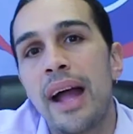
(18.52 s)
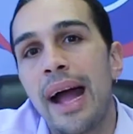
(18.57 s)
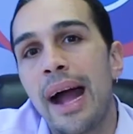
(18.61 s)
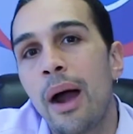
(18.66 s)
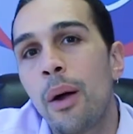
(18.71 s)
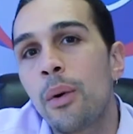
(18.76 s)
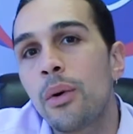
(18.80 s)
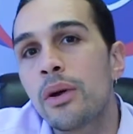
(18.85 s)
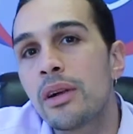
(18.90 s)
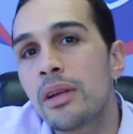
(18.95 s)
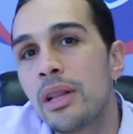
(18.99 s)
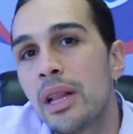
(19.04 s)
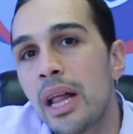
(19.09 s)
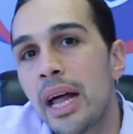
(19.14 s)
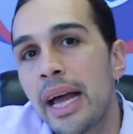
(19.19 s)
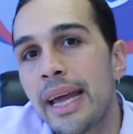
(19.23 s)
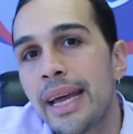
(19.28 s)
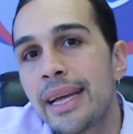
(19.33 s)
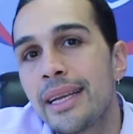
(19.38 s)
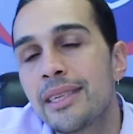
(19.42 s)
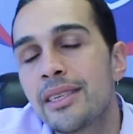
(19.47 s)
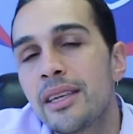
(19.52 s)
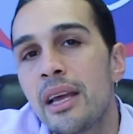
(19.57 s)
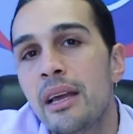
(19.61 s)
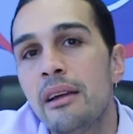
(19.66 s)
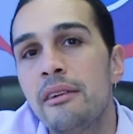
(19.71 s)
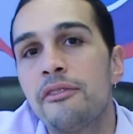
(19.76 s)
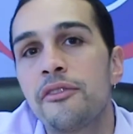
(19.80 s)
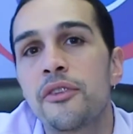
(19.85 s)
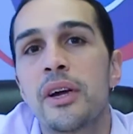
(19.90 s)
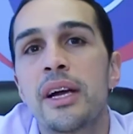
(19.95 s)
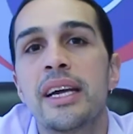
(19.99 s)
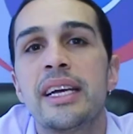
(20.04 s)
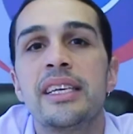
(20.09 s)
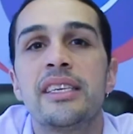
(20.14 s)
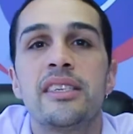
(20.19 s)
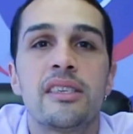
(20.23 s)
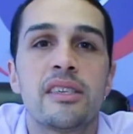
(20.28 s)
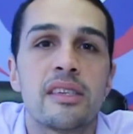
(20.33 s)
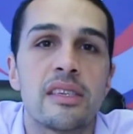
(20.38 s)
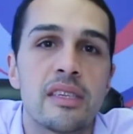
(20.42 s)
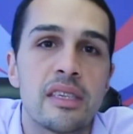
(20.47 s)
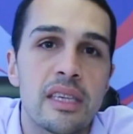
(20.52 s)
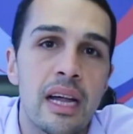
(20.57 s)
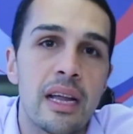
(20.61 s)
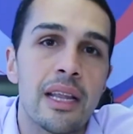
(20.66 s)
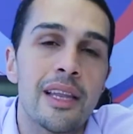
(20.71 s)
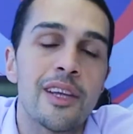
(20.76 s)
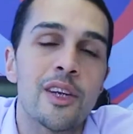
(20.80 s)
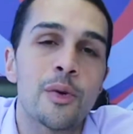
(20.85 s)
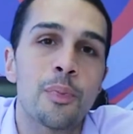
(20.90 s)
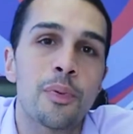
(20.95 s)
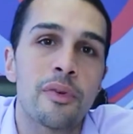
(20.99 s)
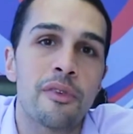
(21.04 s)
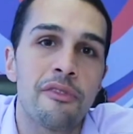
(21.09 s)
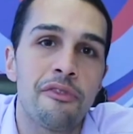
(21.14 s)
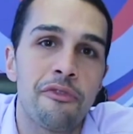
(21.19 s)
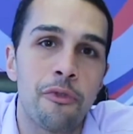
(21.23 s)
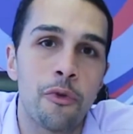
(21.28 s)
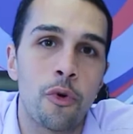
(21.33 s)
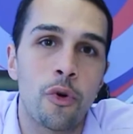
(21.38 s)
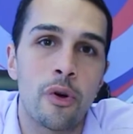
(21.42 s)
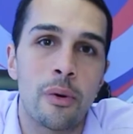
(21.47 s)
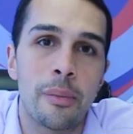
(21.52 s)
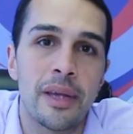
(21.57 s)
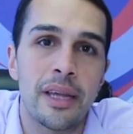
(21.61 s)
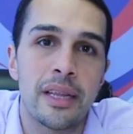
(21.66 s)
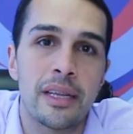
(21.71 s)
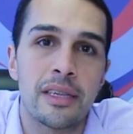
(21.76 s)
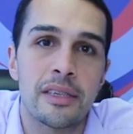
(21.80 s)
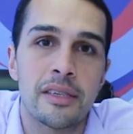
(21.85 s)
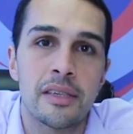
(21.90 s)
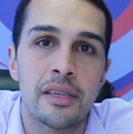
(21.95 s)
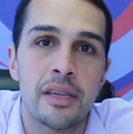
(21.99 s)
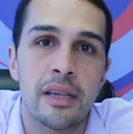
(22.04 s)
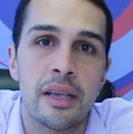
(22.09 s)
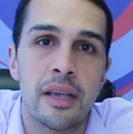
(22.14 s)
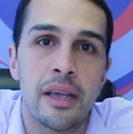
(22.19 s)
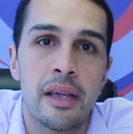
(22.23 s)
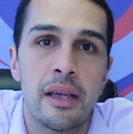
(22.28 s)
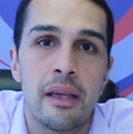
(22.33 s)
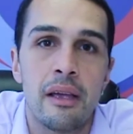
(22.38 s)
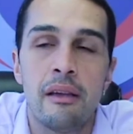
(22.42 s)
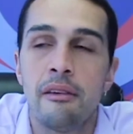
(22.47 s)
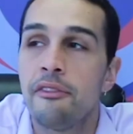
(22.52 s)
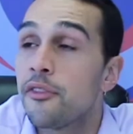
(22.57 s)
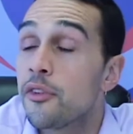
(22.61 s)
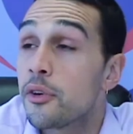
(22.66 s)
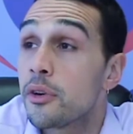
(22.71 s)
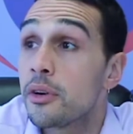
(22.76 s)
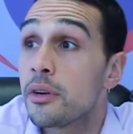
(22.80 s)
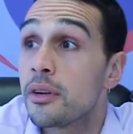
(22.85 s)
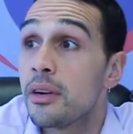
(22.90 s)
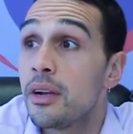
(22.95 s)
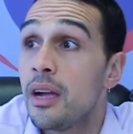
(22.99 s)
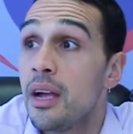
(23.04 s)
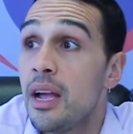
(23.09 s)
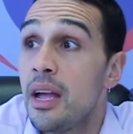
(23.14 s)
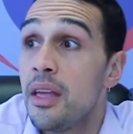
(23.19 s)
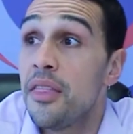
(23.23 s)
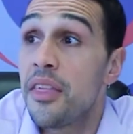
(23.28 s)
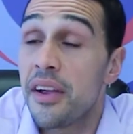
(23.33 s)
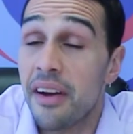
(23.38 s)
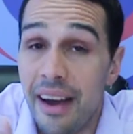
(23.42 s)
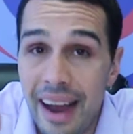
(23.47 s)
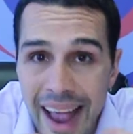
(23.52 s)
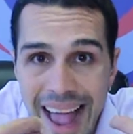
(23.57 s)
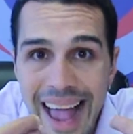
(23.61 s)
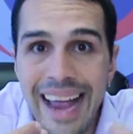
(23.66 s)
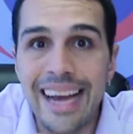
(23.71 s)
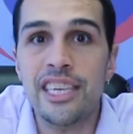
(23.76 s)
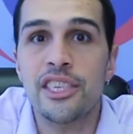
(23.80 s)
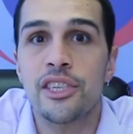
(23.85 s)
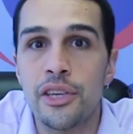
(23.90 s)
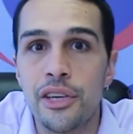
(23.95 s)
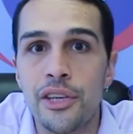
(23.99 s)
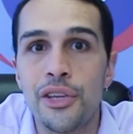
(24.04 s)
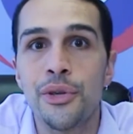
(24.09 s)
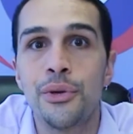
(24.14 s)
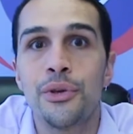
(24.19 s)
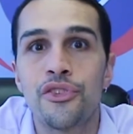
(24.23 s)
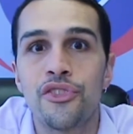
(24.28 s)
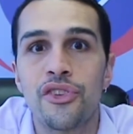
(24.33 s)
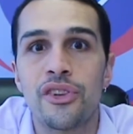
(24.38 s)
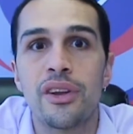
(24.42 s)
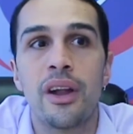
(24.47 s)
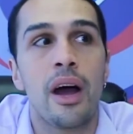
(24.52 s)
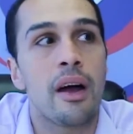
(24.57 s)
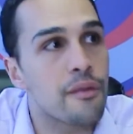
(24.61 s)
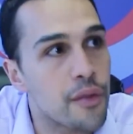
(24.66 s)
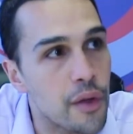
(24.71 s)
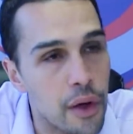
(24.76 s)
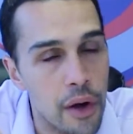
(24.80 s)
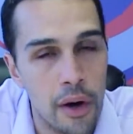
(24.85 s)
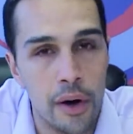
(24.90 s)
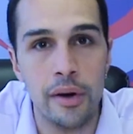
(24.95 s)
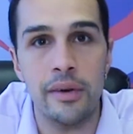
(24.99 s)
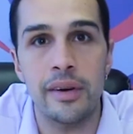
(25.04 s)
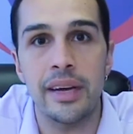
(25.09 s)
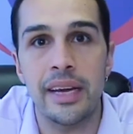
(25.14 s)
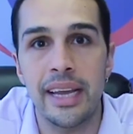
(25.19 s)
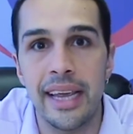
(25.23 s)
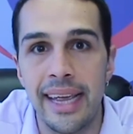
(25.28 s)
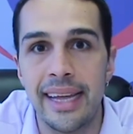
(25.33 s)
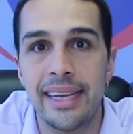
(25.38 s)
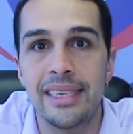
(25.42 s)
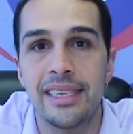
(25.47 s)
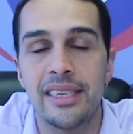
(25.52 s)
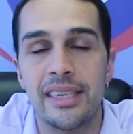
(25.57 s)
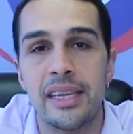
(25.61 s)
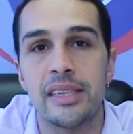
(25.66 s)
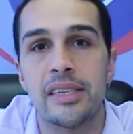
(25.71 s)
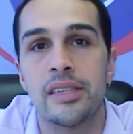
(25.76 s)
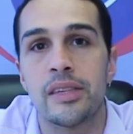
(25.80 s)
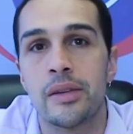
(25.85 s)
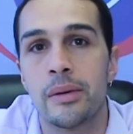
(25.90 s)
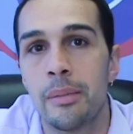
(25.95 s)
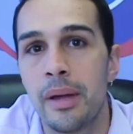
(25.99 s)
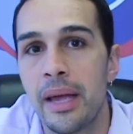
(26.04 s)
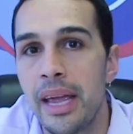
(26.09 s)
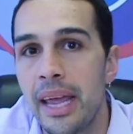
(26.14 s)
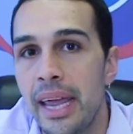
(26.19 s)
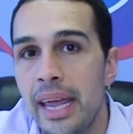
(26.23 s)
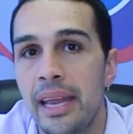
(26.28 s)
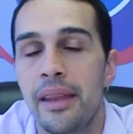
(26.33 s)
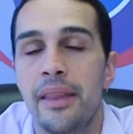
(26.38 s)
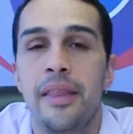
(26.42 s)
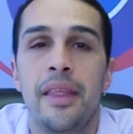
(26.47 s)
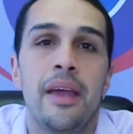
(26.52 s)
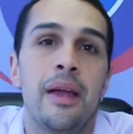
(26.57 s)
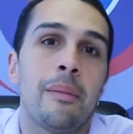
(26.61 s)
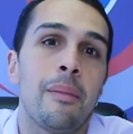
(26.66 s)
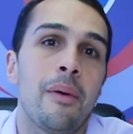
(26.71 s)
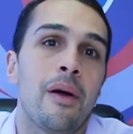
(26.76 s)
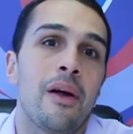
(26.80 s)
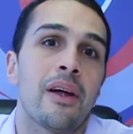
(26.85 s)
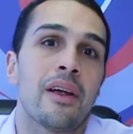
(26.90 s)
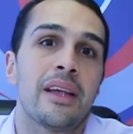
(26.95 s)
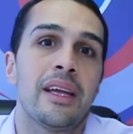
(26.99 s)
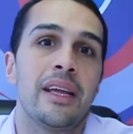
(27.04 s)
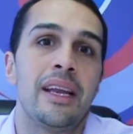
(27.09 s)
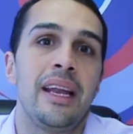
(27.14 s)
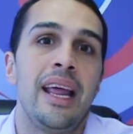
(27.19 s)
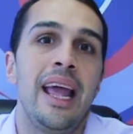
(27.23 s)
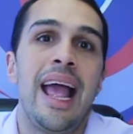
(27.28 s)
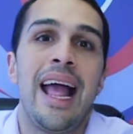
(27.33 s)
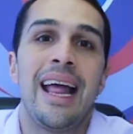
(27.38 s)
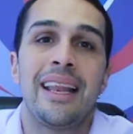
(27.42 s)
our clients for a stellar performance for their execution of the hurricane system in their market.